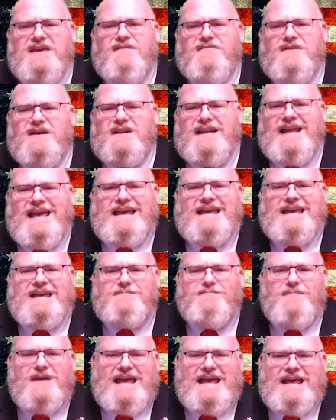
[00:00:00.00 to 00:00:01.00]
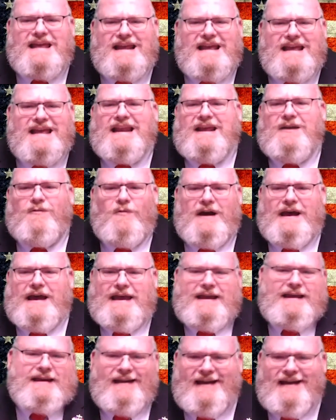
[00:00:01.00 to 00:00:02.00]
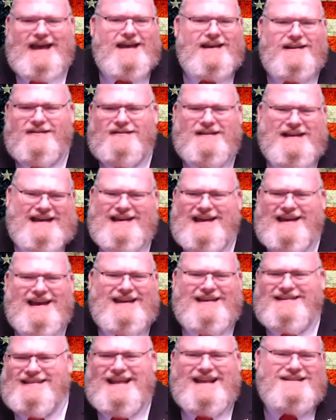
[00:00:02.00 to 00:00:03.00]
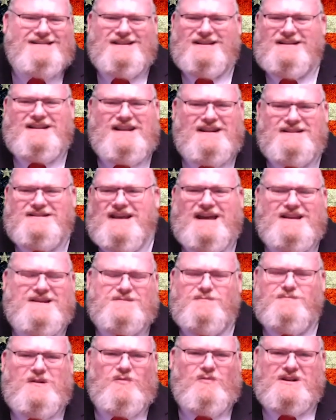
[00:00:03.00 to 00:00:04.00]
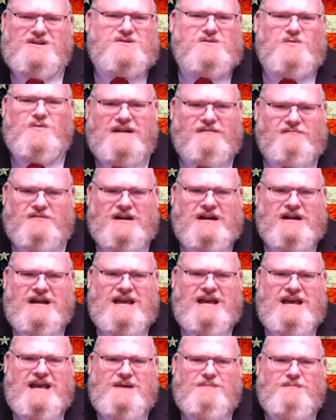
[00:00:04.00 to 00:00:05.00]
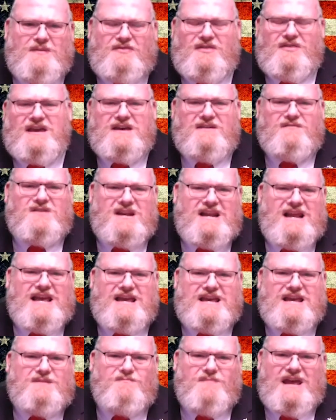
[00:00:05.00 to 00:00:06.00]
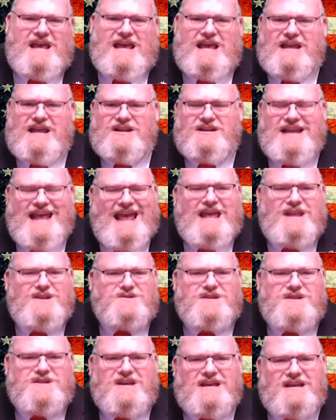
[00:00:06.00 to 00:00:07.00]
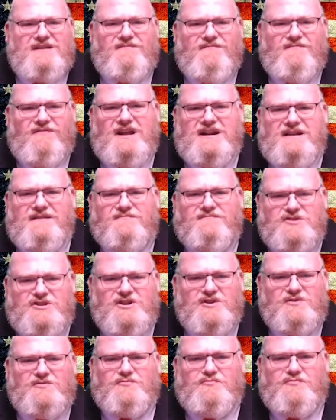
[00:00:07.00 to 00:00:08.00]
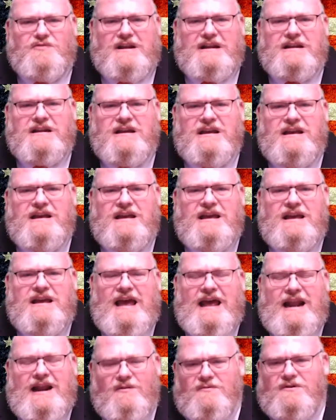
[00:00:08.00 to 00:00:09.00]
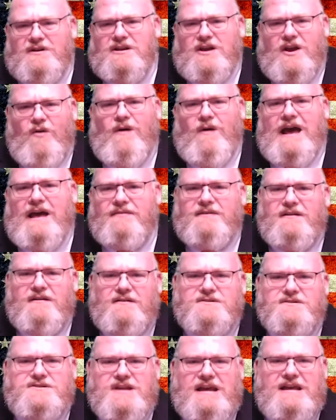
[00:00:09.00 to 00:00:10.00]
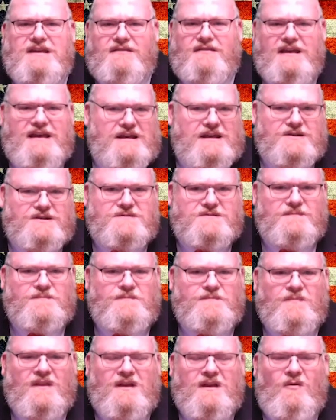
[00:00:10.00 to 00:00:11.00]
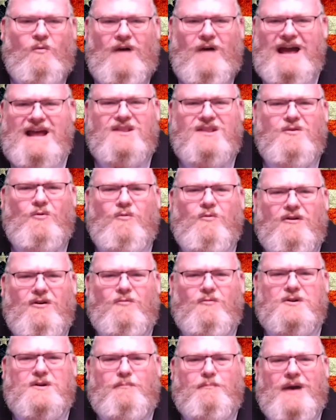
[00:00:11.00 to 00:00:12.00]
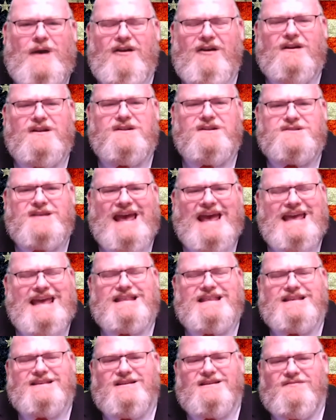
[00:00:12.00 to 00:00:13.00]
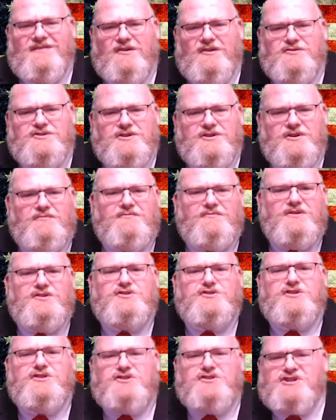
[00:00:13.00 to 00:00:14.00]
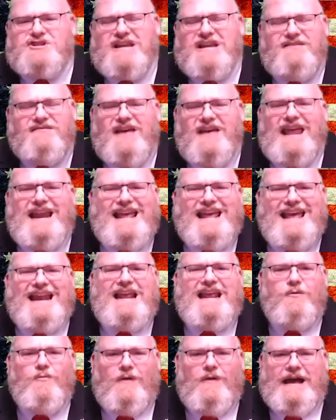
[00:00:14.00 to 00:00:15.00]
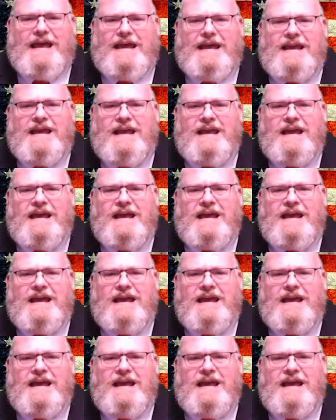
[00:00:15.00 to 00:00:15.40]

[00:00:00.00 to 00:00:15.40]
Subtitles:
of a naked man anyway. That doesn't entice me whatsoever. But think of a naked man dancing in front of children. And I want to go out there and say this: why in the world would a parent take their children to see that anyway?